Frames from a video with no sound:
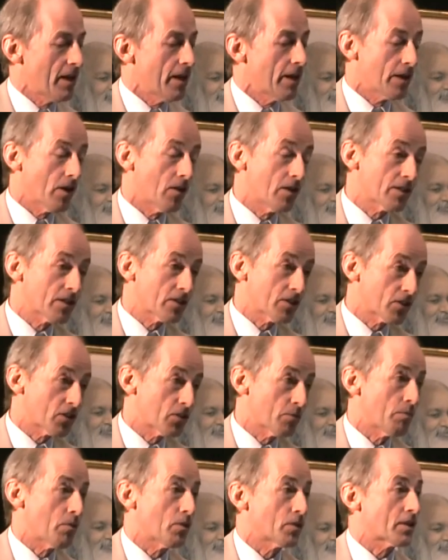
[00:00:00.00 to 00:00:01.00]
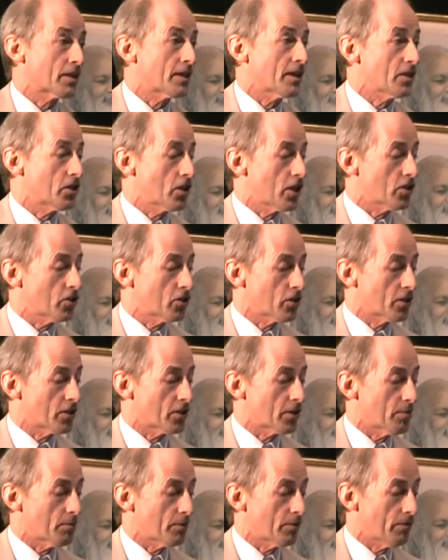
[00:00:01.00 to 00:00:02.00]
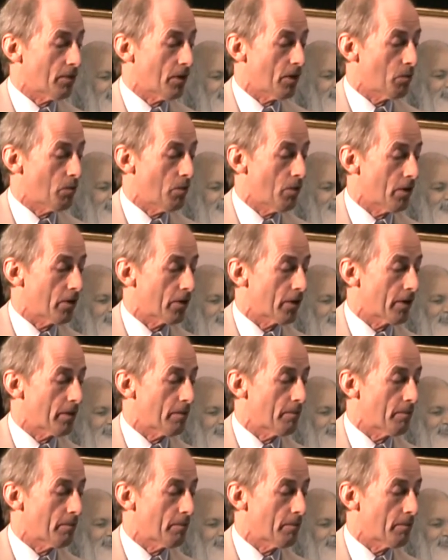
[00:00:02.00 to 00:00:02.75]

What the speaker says: It also supports digestion, sips of hot water.